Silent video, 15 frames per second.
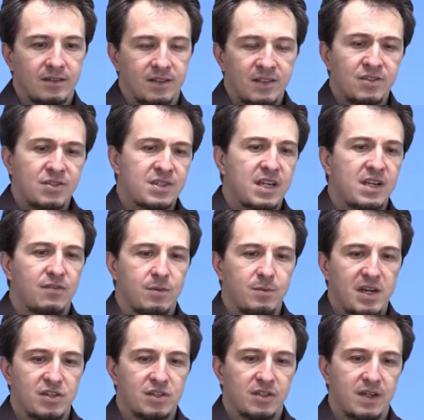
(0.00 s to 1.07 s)
The interesting
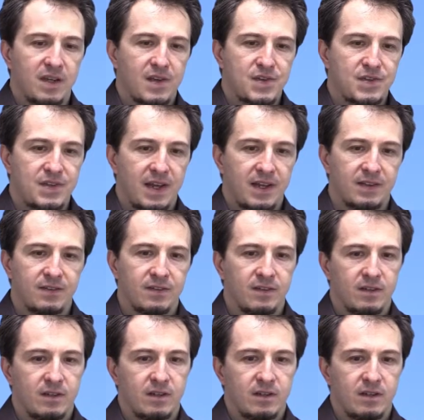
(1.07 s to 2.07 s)
information here is that